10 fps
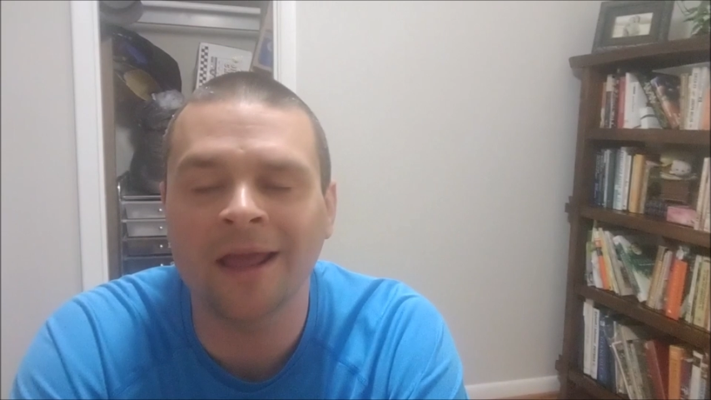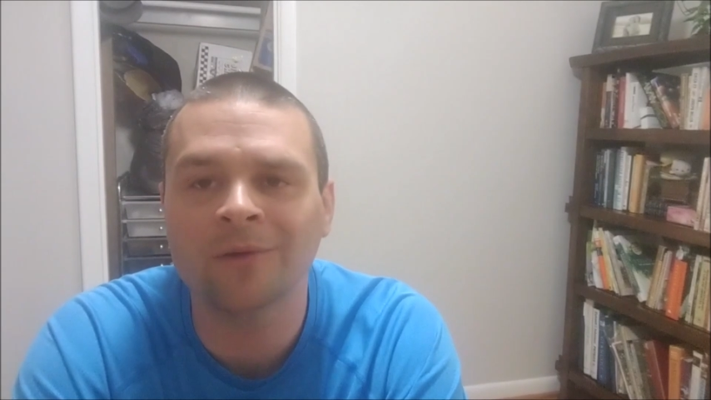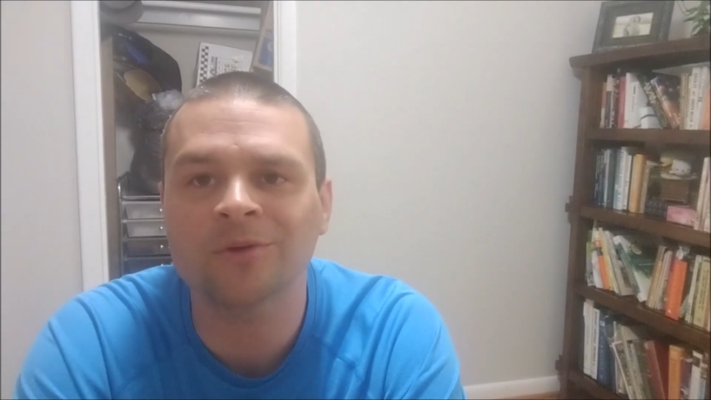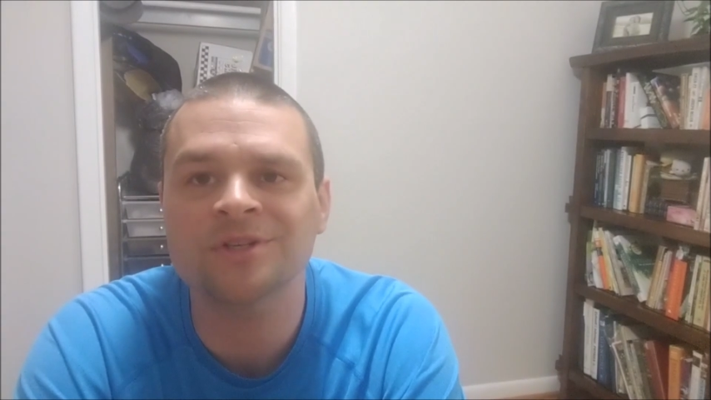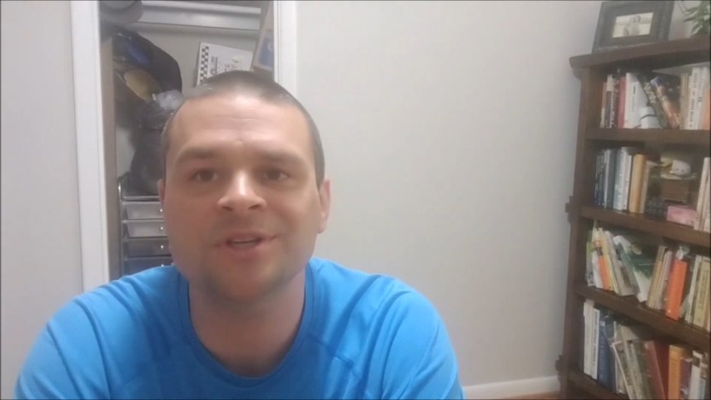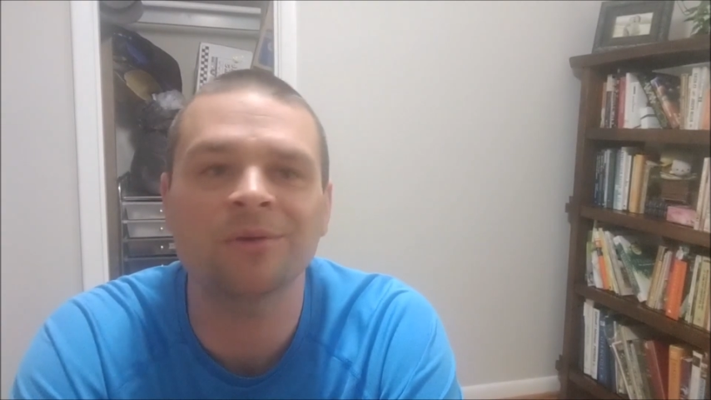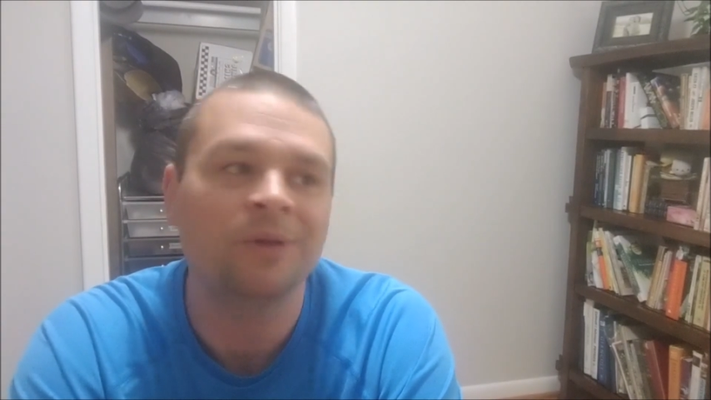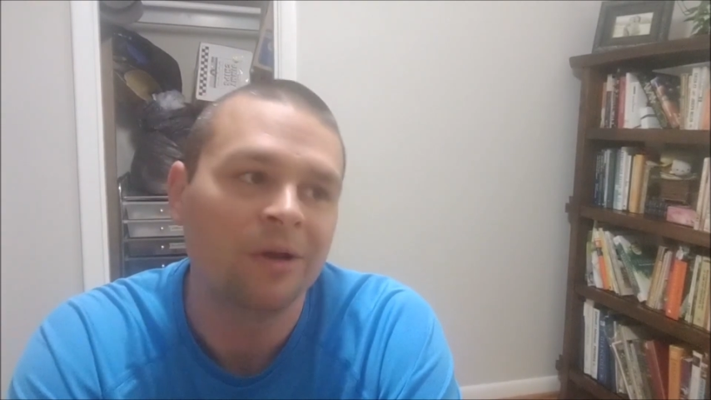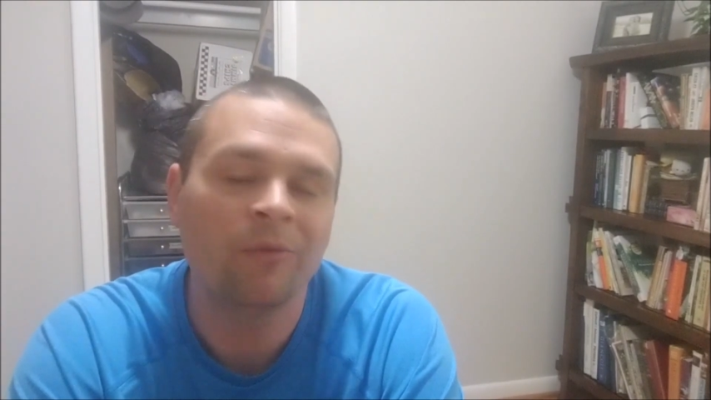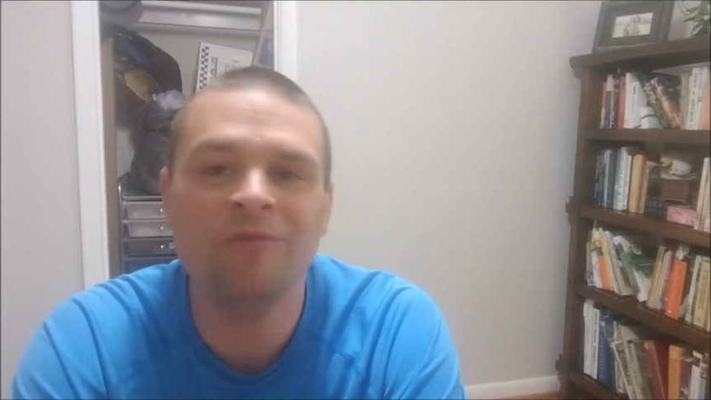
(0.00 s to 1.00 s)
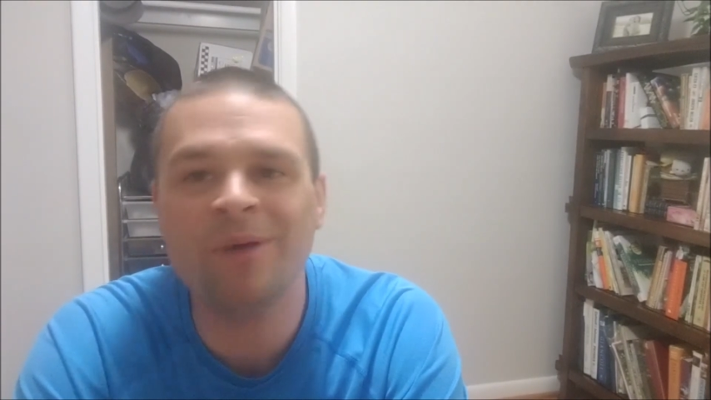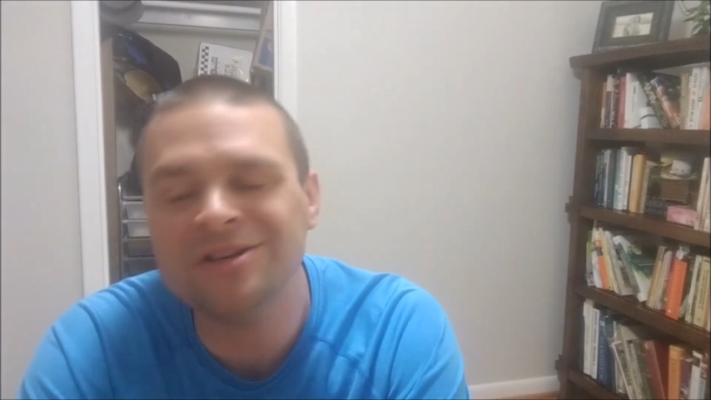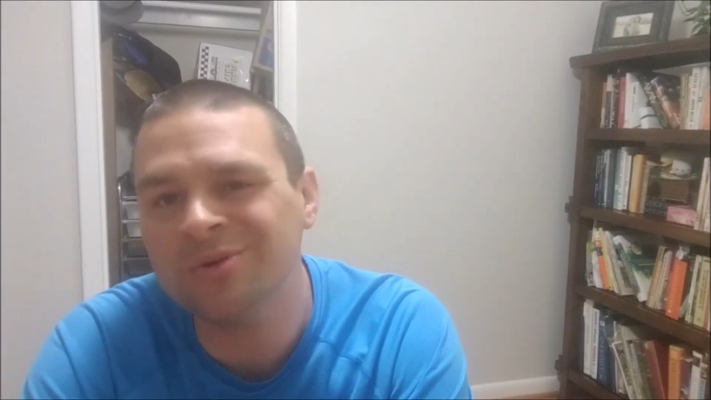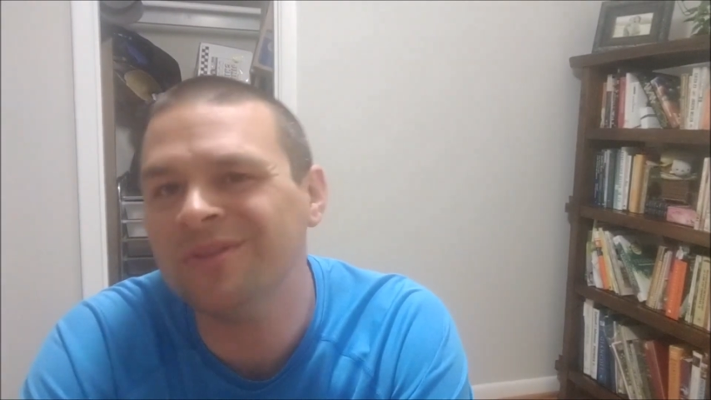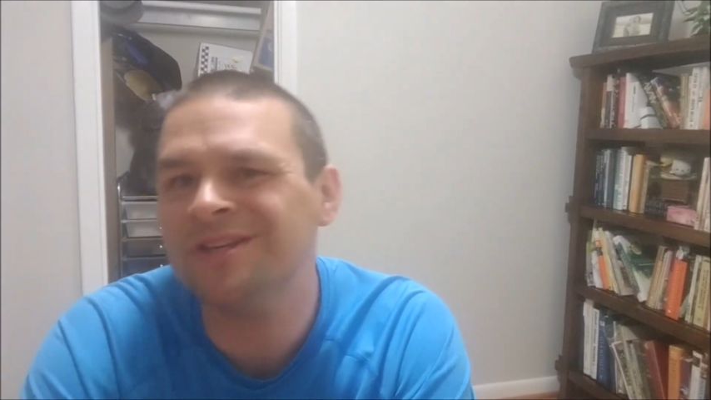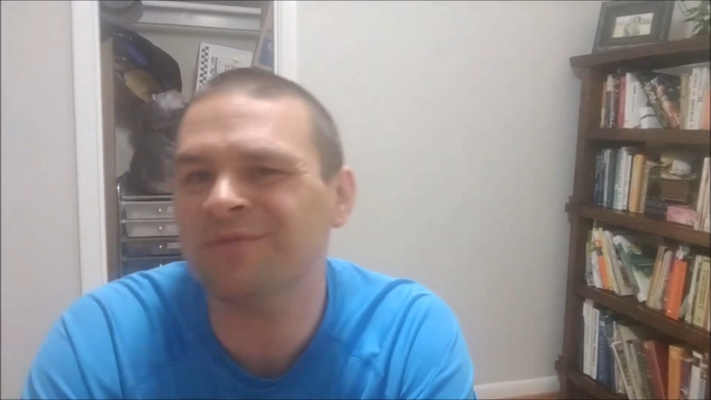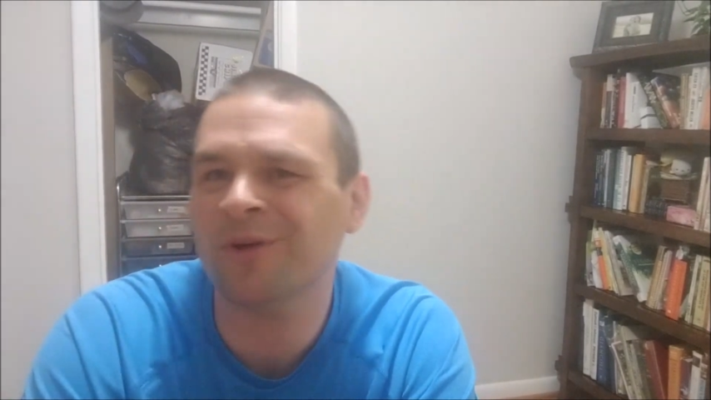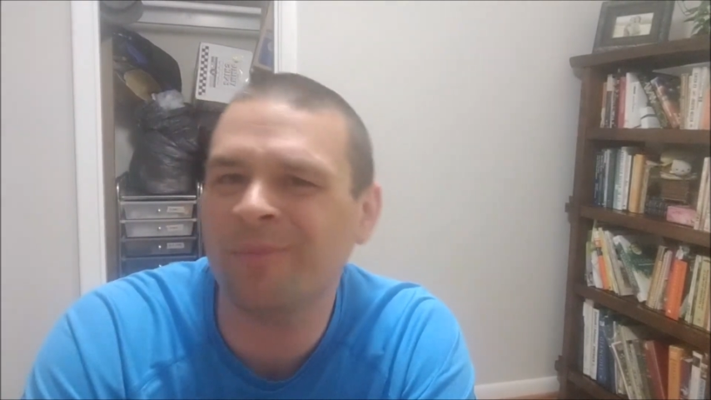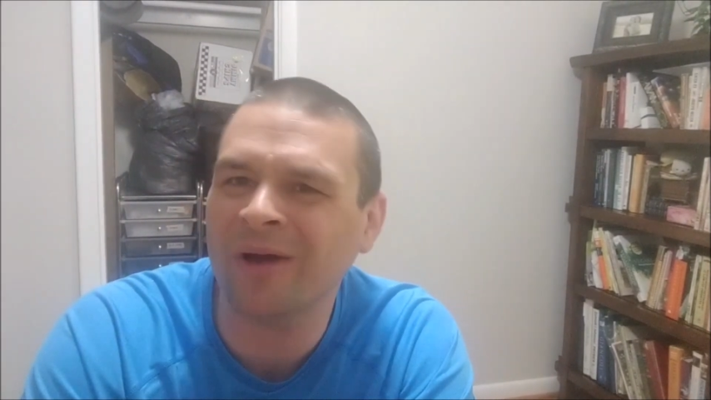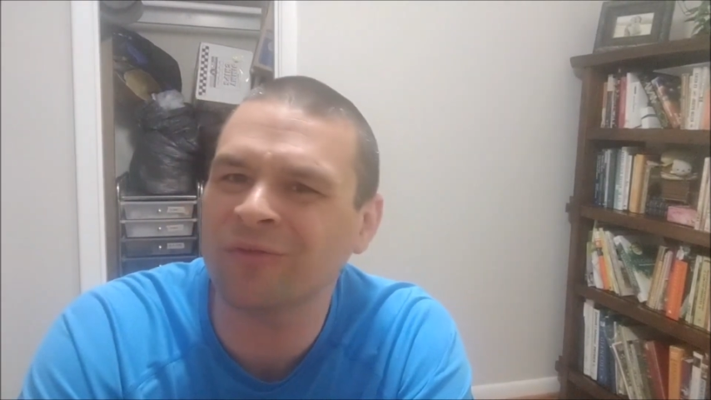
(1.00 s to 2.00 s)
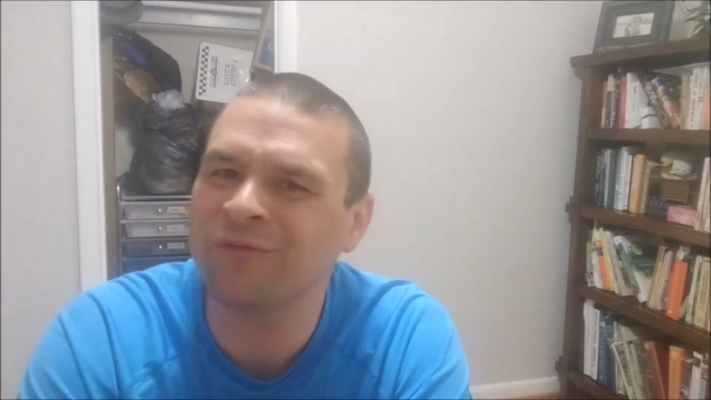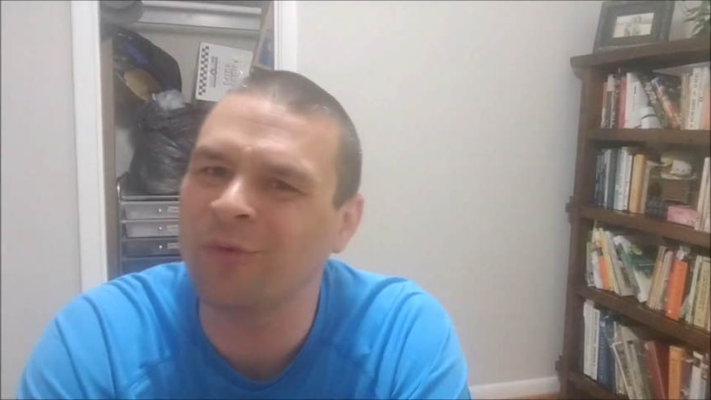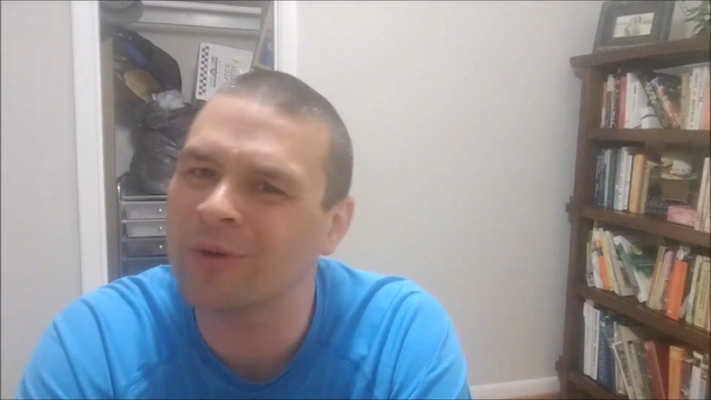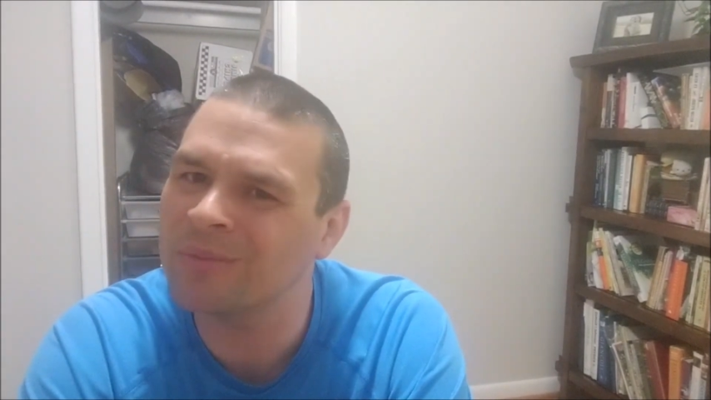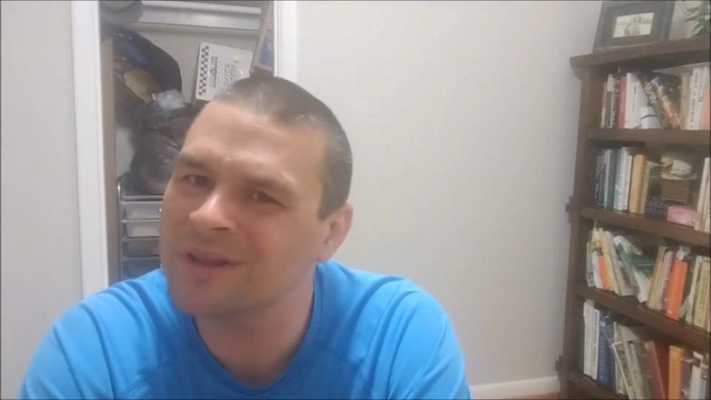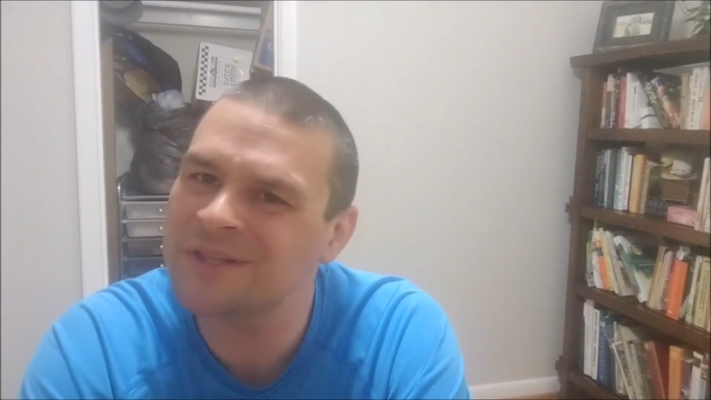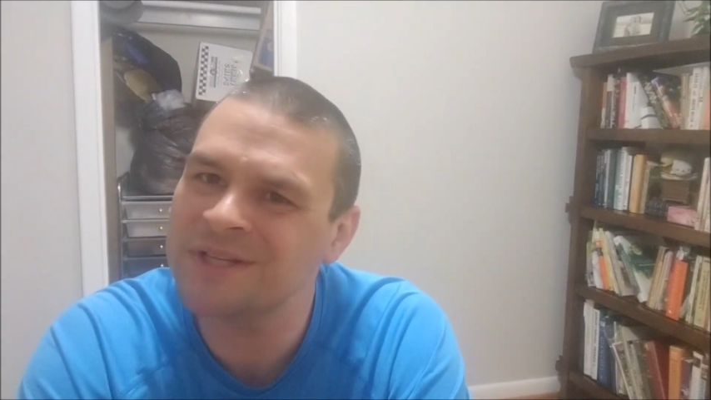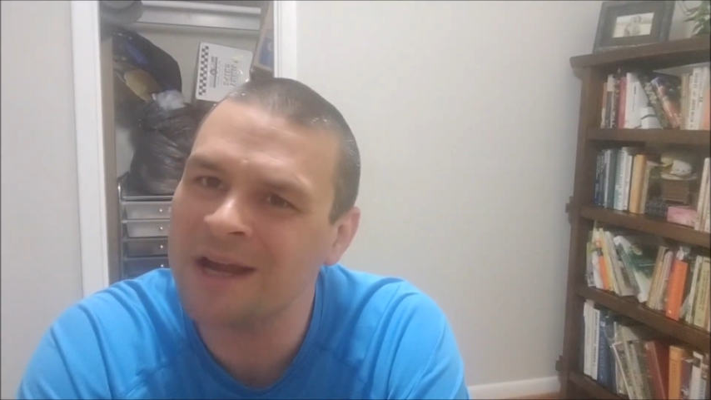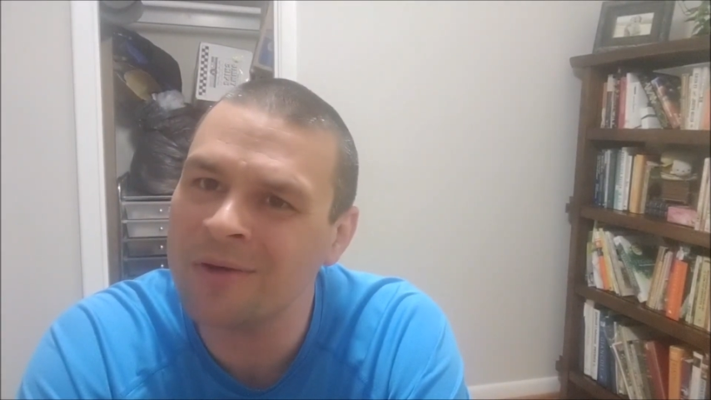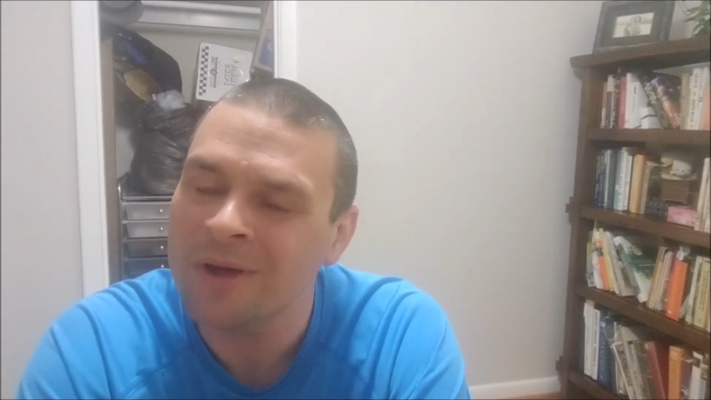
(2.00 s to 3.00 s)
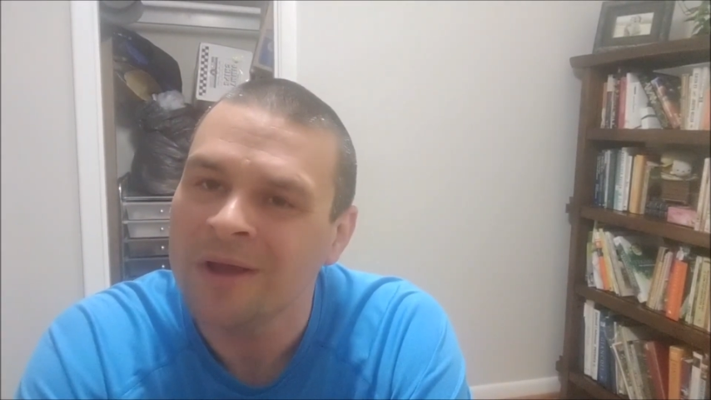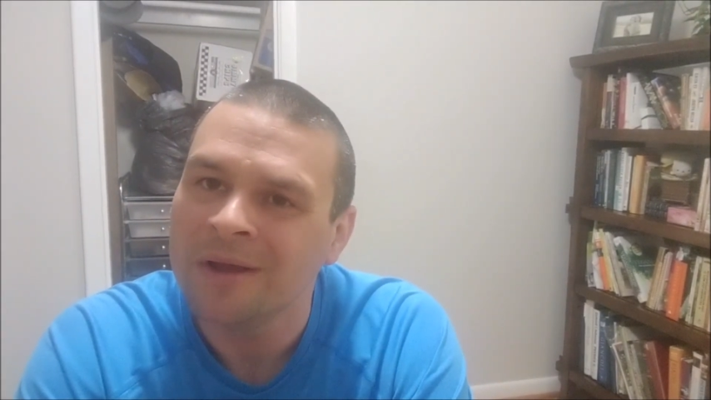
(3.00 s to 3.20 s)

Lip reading: and we've been doing this for about 4 months now,